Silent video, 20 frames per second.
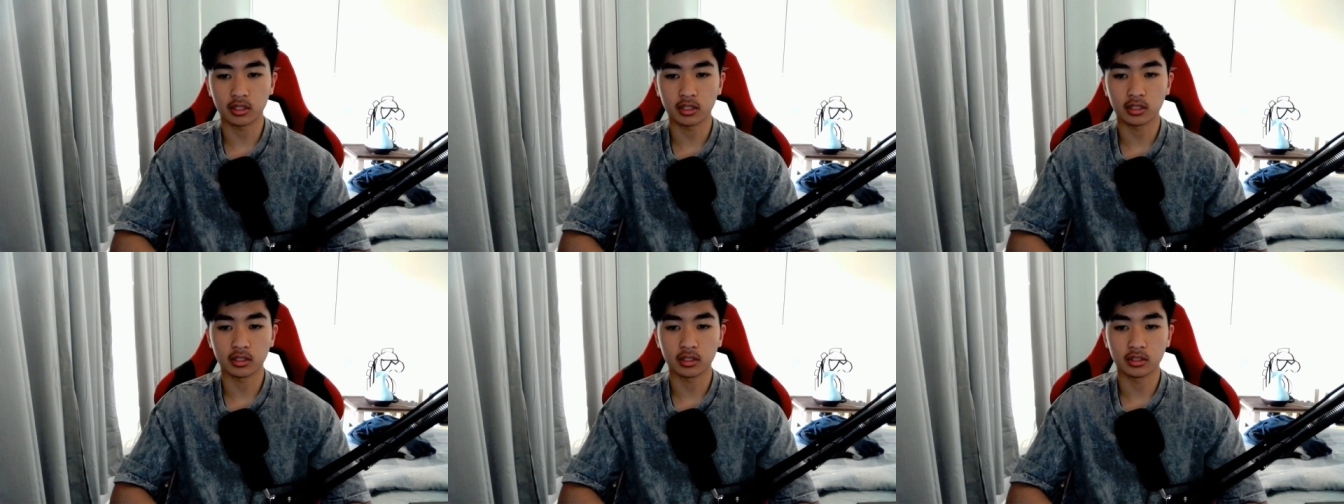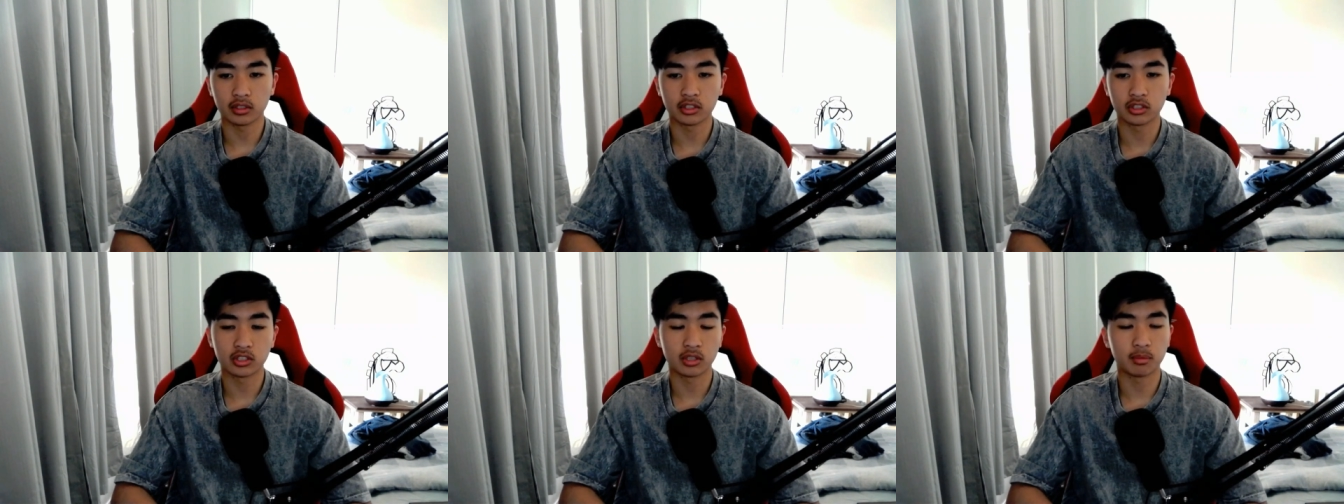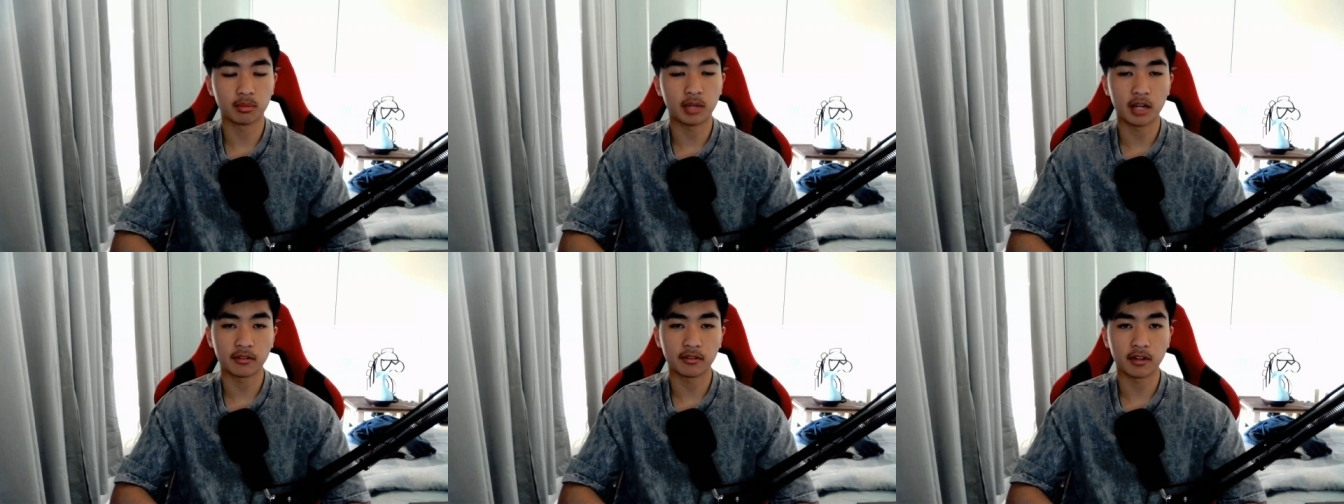This is a
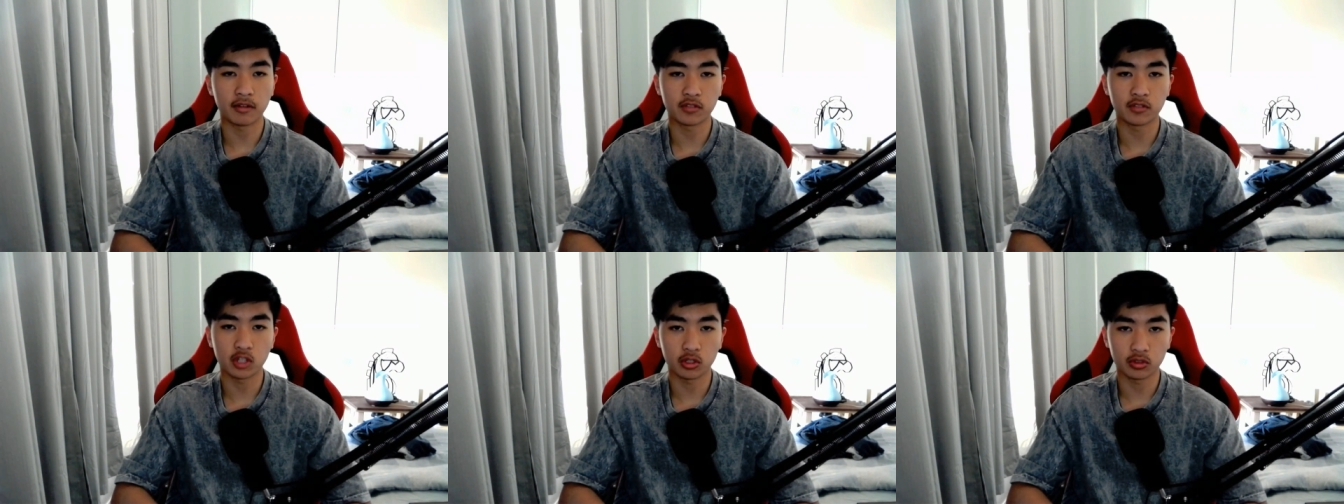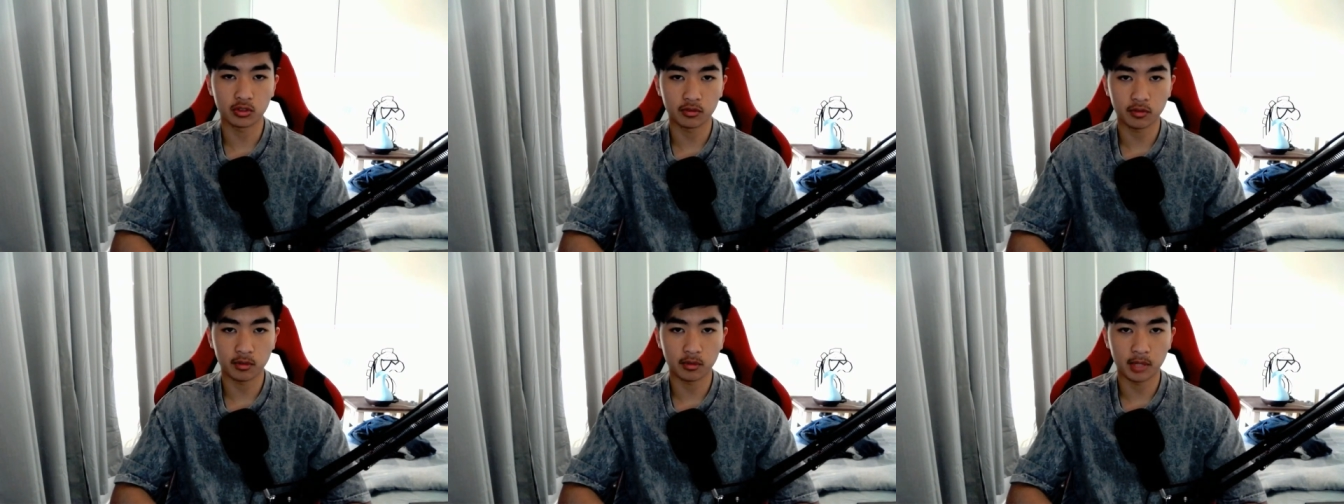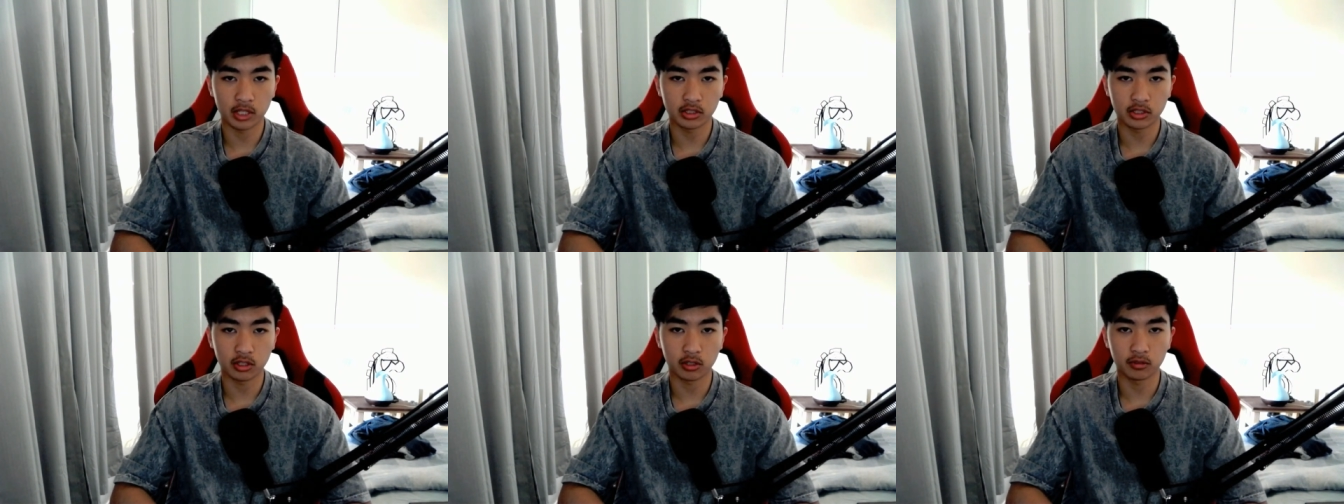path I've chosen for
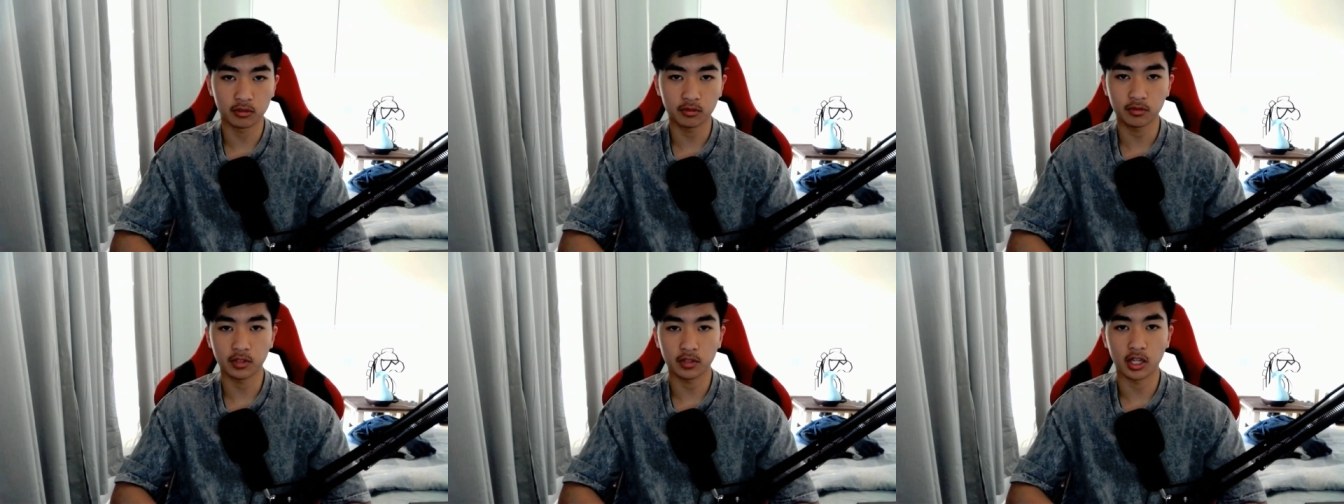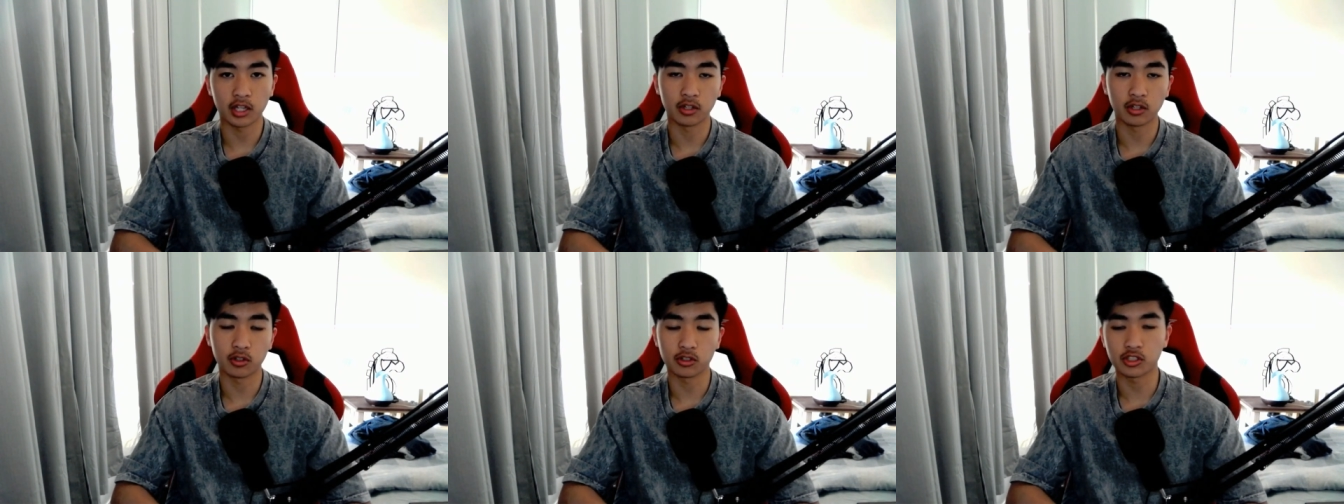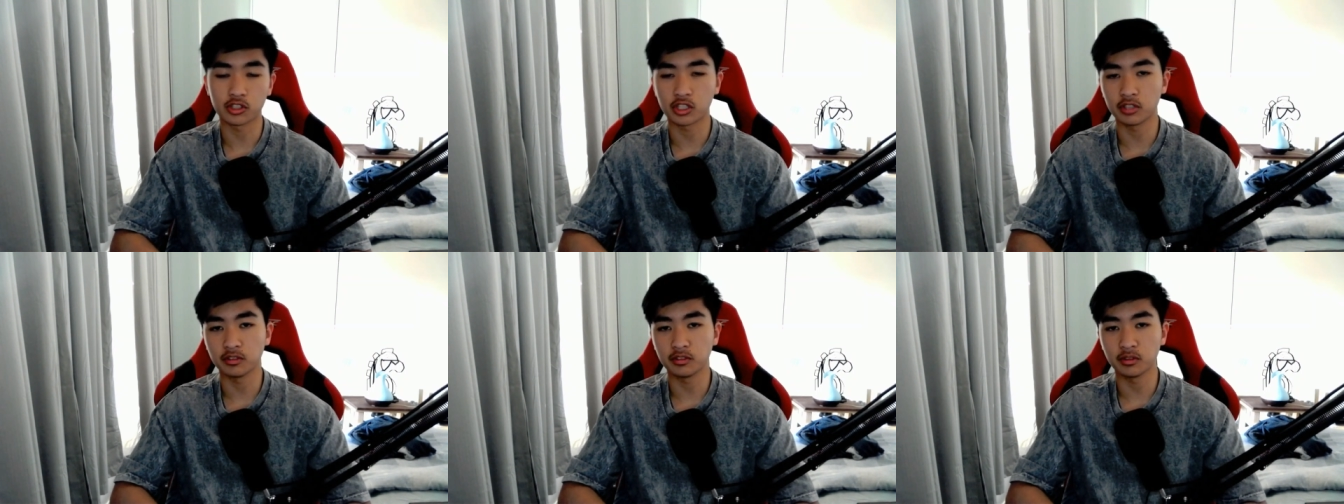myself, and not
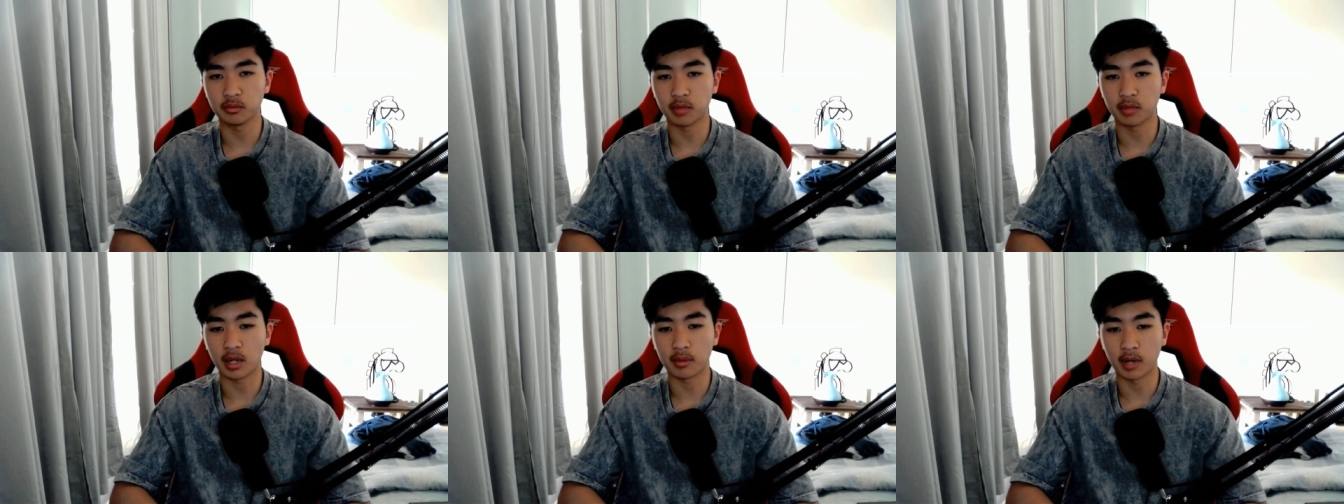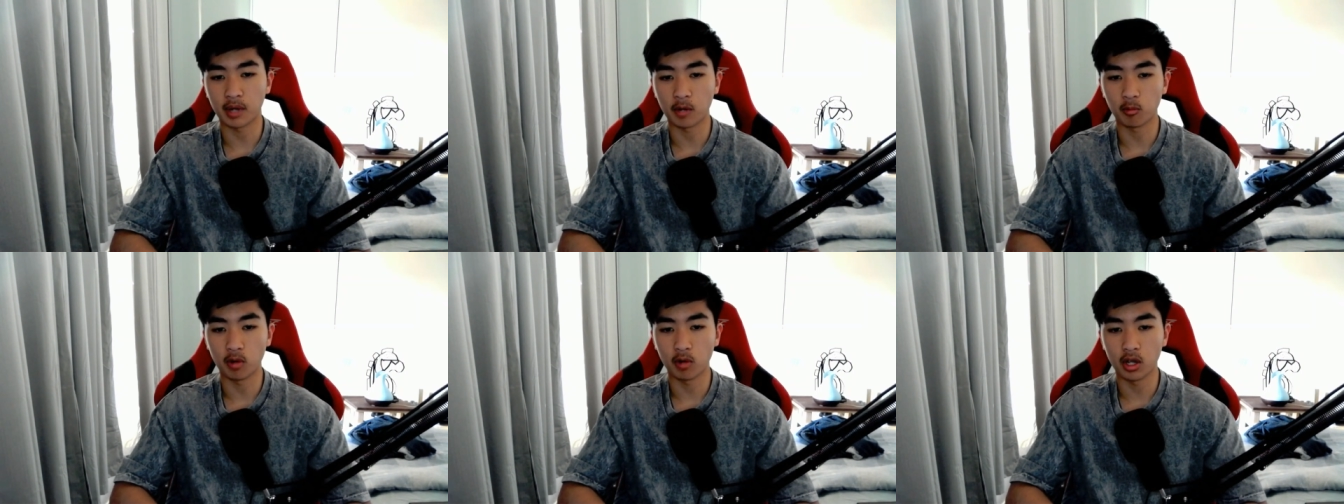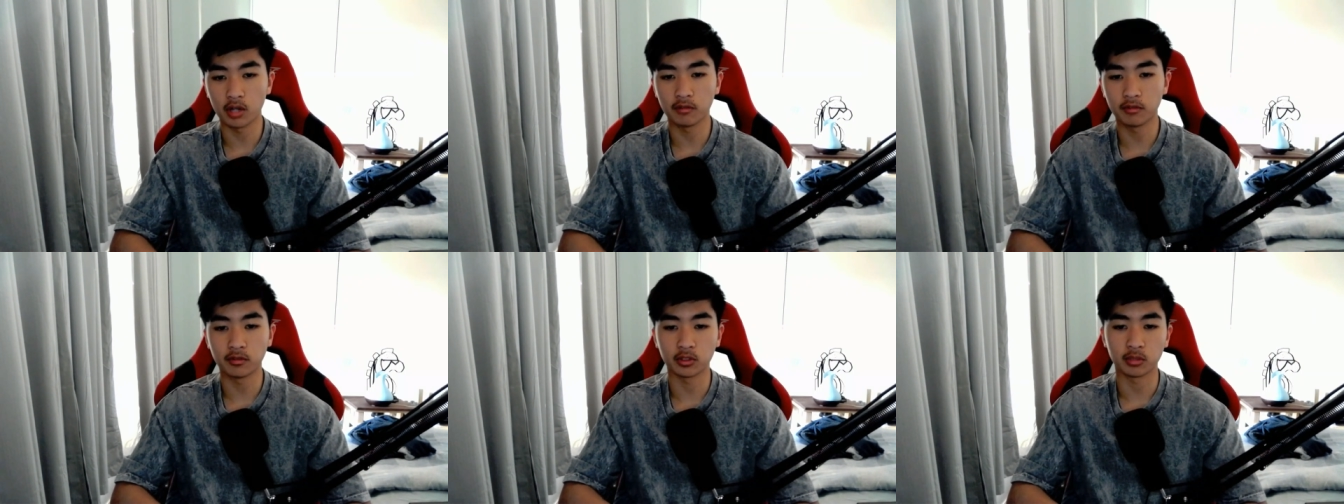achieving by my word for the